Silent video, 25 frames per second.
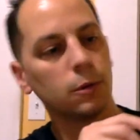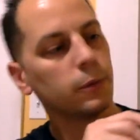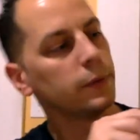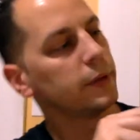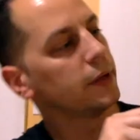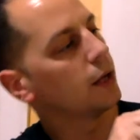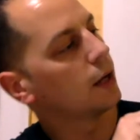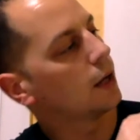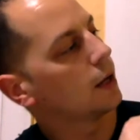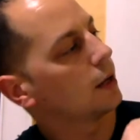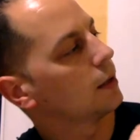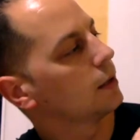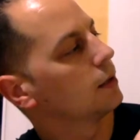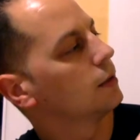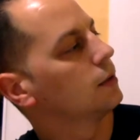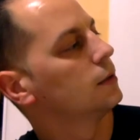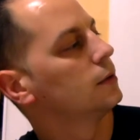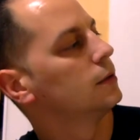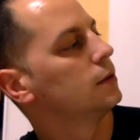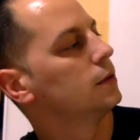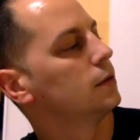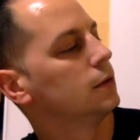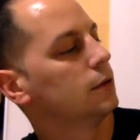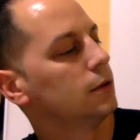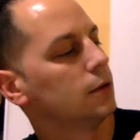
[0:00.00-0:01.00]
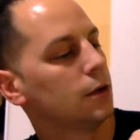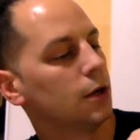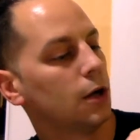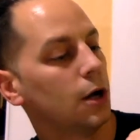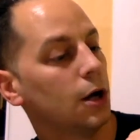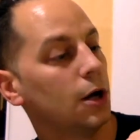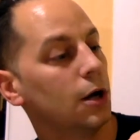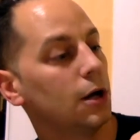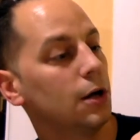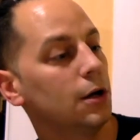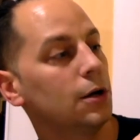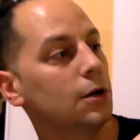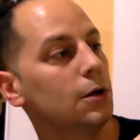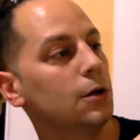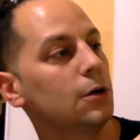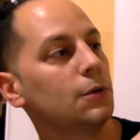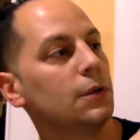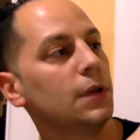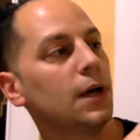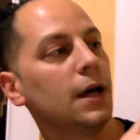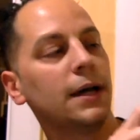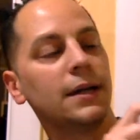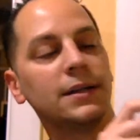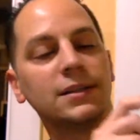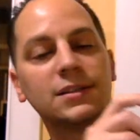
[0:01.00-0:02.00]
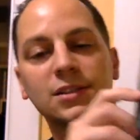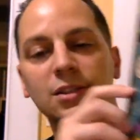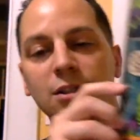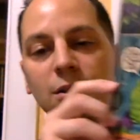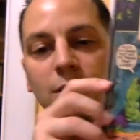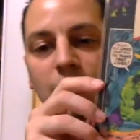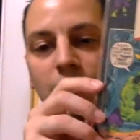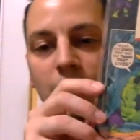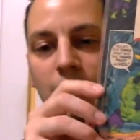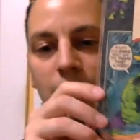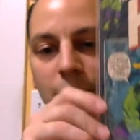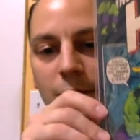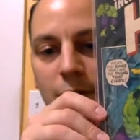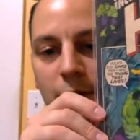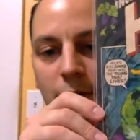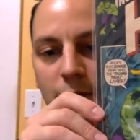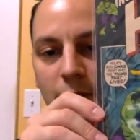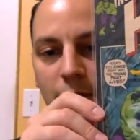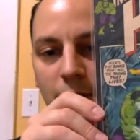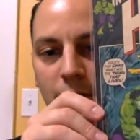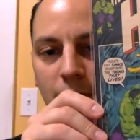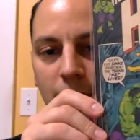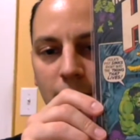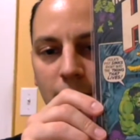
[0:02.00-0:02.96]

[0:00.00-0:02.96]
do we got? Oh, nice. A